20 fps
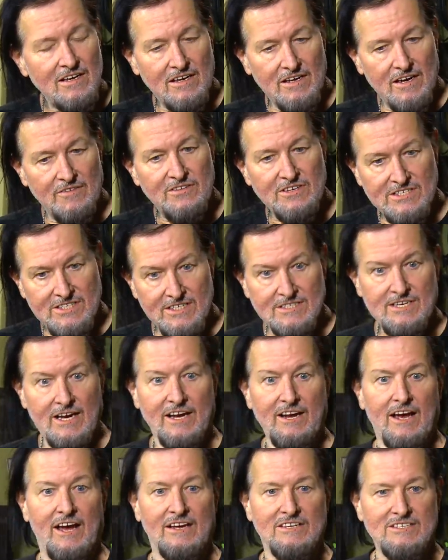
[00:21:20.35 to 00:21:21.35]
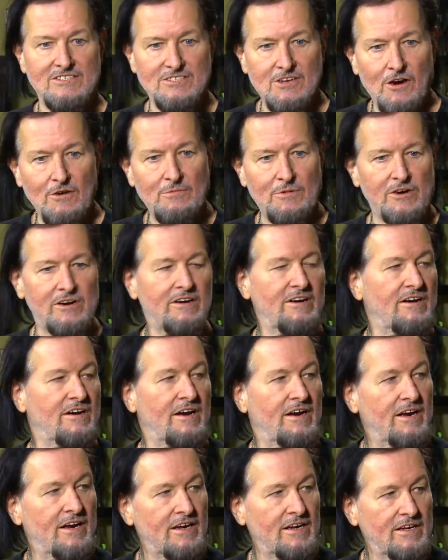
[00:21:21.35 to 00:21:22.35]
ever since I got sober
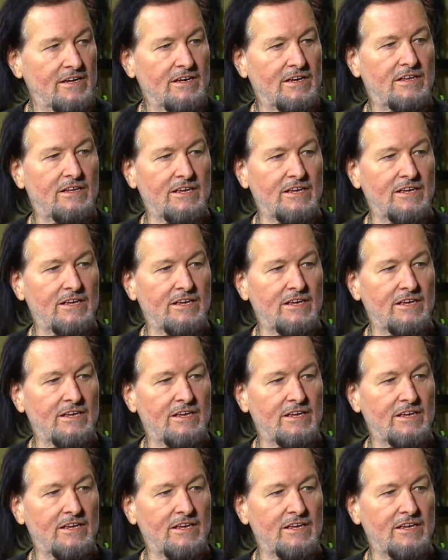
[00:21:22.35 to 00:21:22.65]
and